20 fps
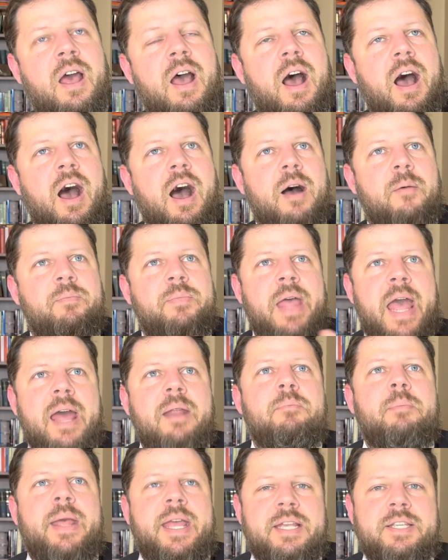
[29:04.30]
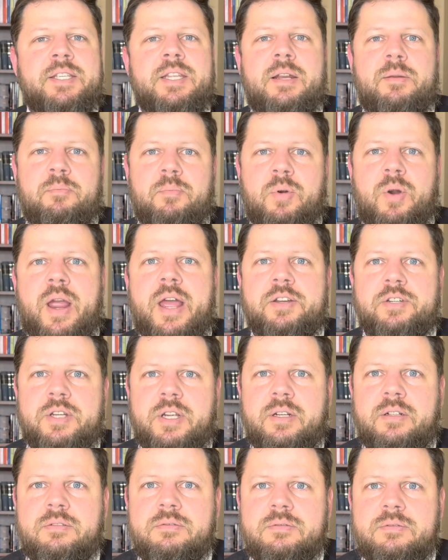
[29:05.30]
um, that makes an
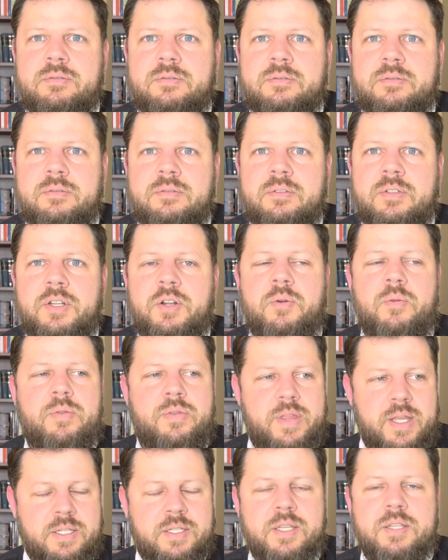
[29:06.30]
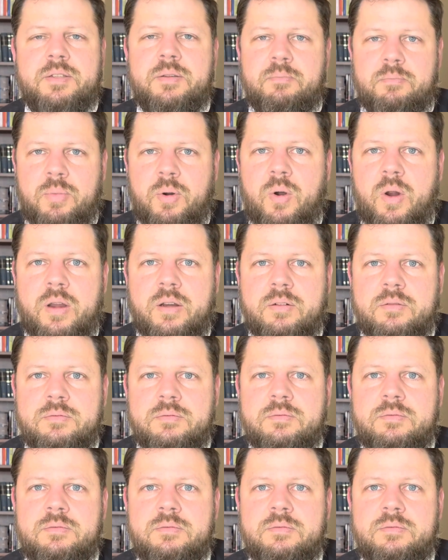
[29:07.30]
impression. You know, this is important.